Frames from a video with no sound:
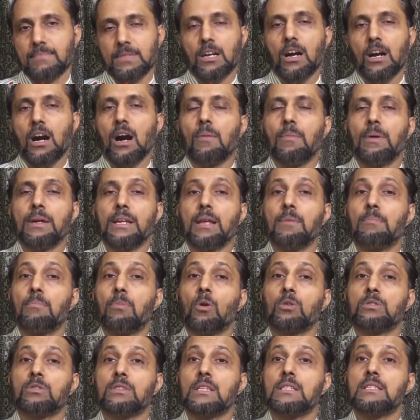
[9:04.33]
Government
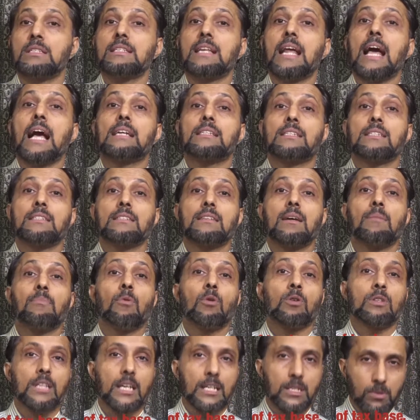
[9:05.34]
imposes tax
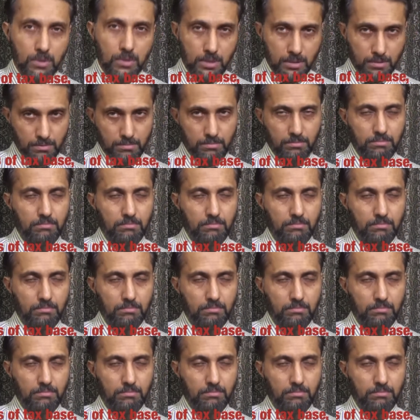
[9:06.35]
upon that one.